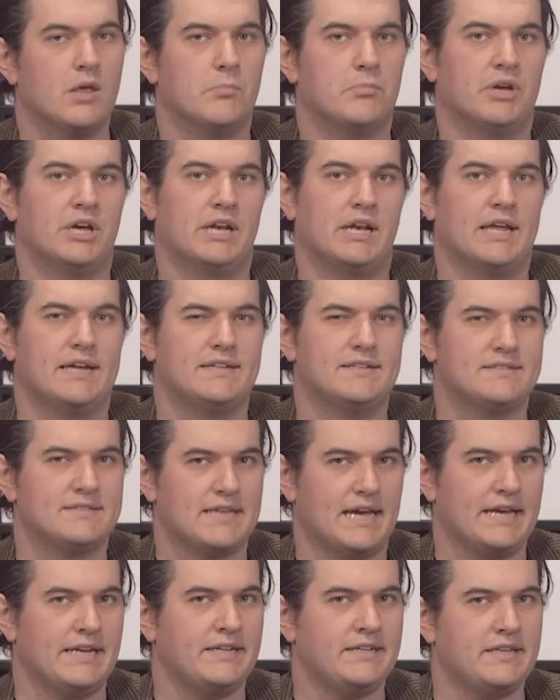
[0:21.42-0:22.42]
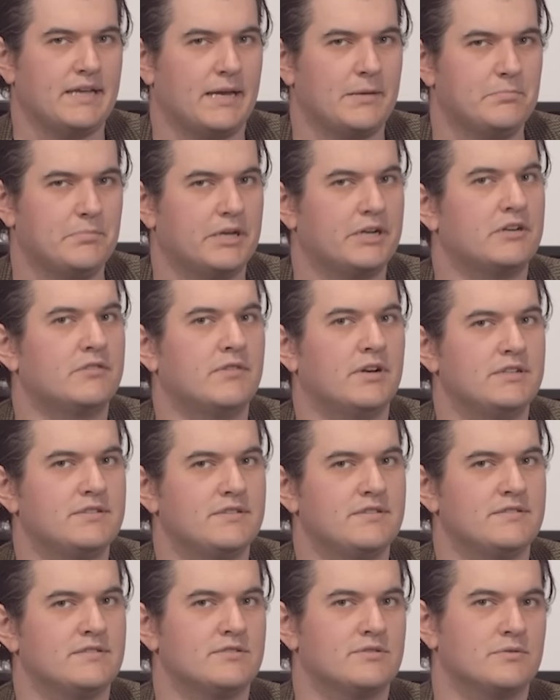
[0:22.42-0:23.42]
but I decided I'd better run
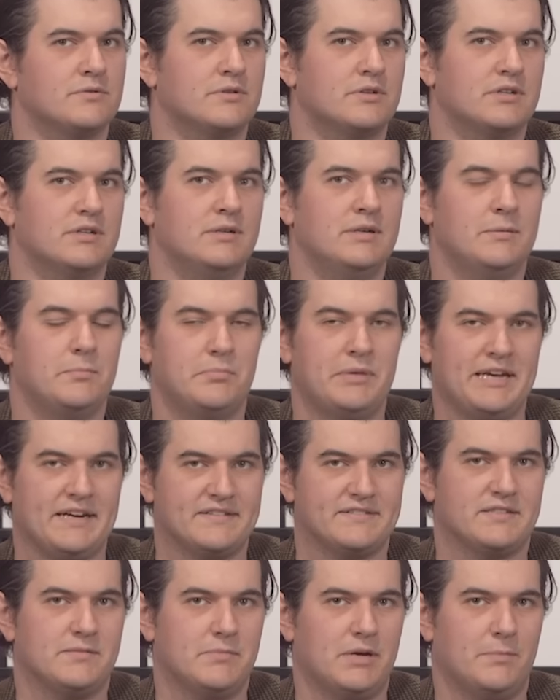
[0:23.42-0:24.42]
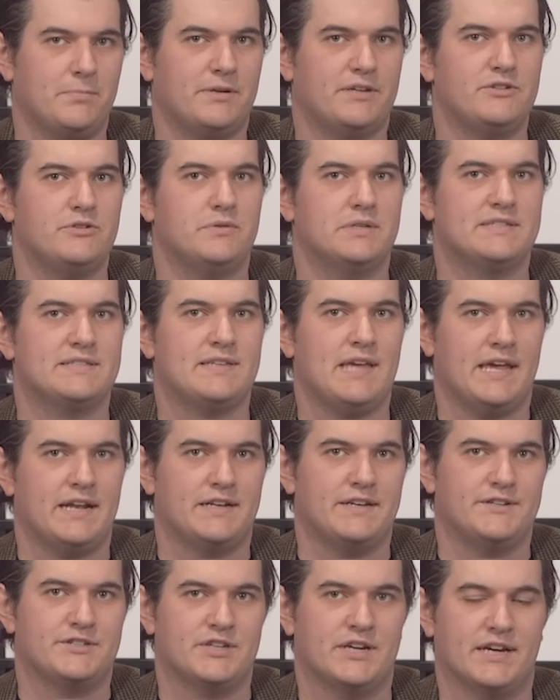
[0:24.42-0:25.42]
to the store, pick some up, and do a
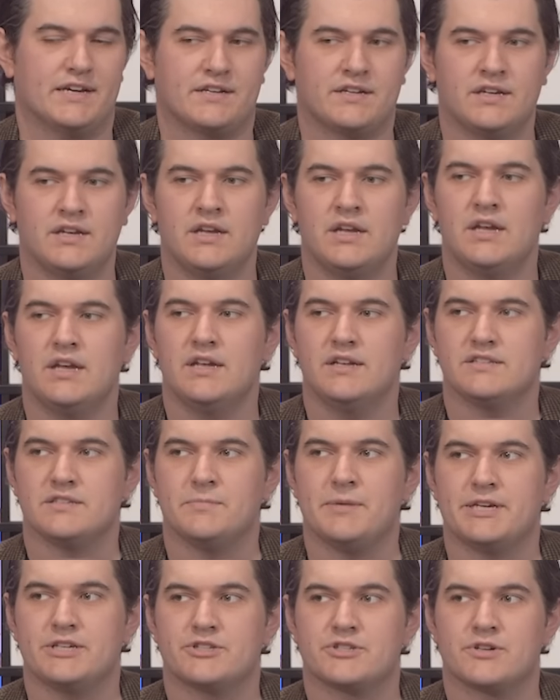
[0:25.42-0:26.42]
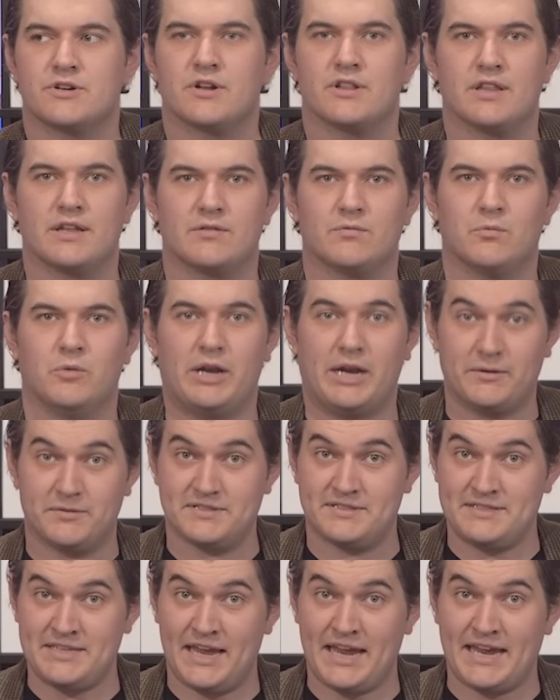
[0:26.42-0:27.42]
sanity check to make sure that what I
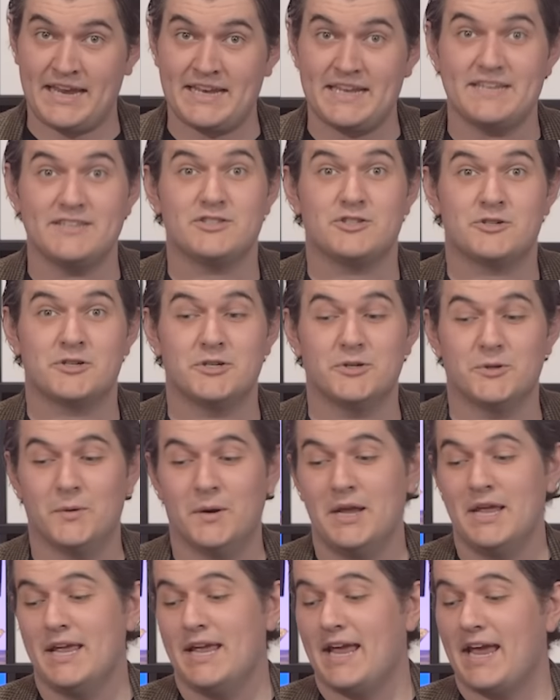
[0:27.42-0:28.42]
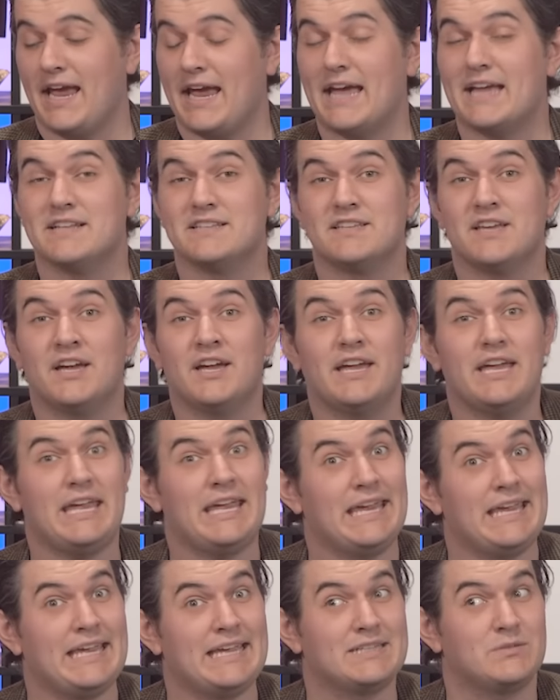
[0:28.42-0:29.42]
was saying is true. And
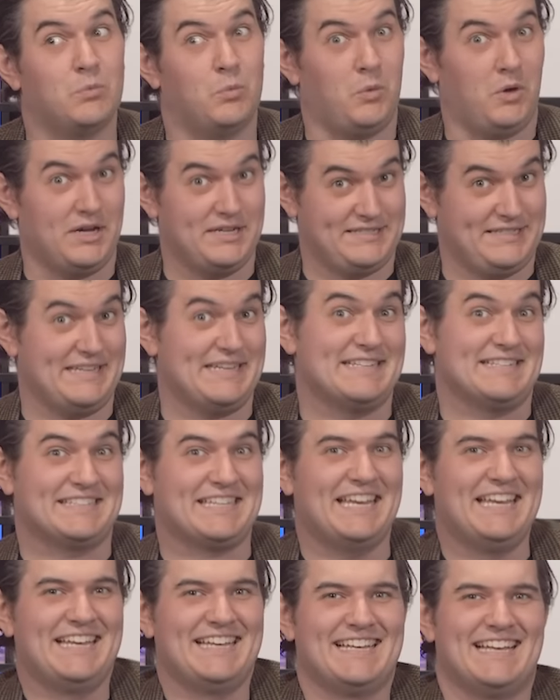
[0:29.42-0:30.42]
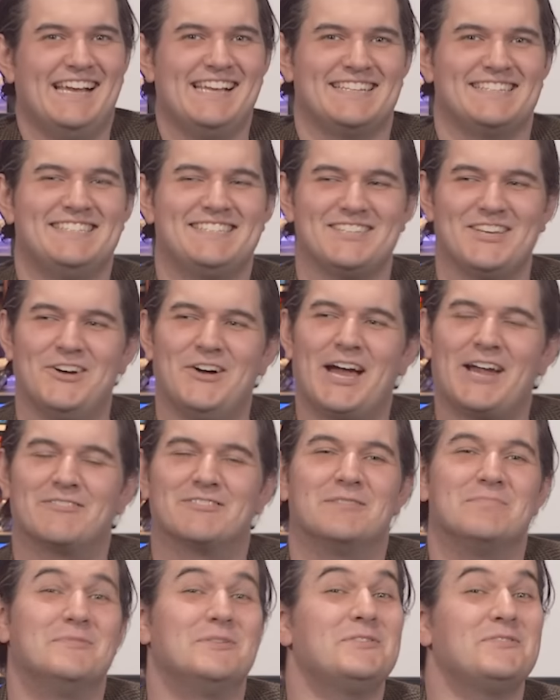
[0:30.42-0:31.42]
it wasn't. So I
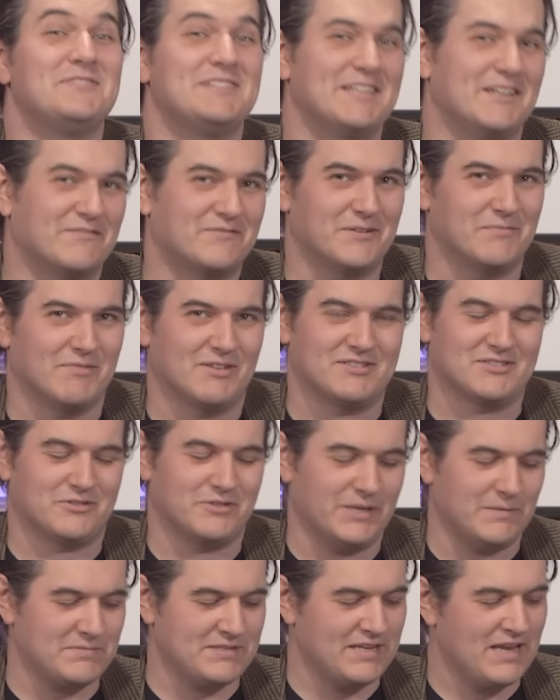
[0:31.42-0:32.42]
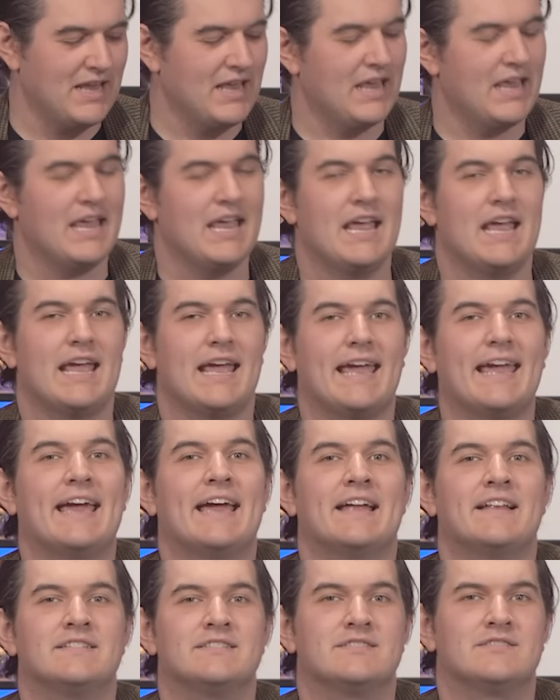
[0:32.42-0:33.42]
removed it from the script
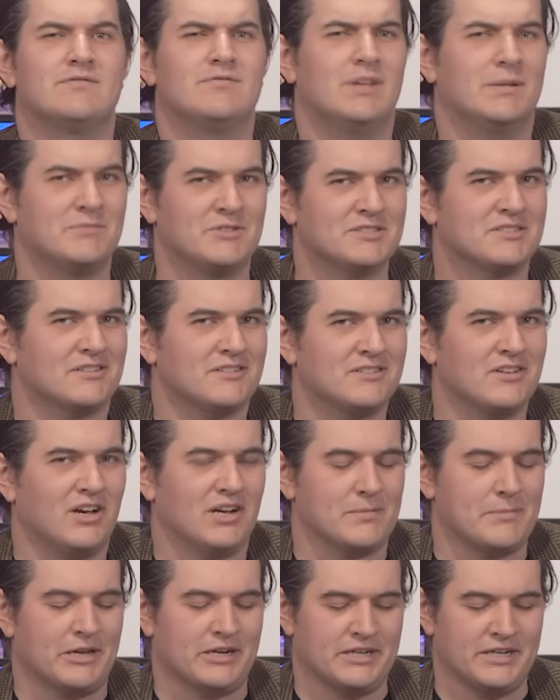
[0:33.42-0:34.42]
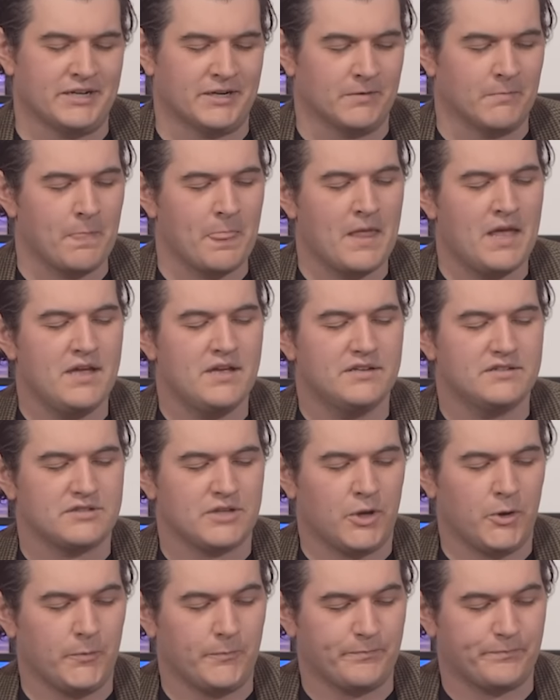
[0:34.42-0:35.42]
and I'm just going to talk about it here.
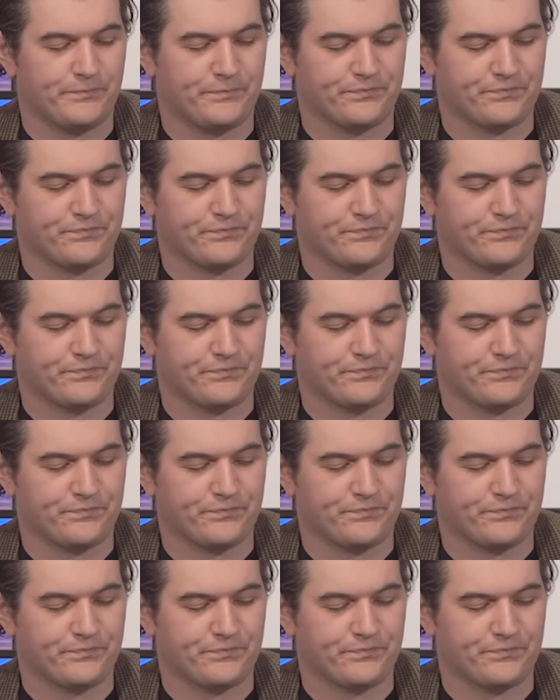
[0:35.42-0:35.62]
So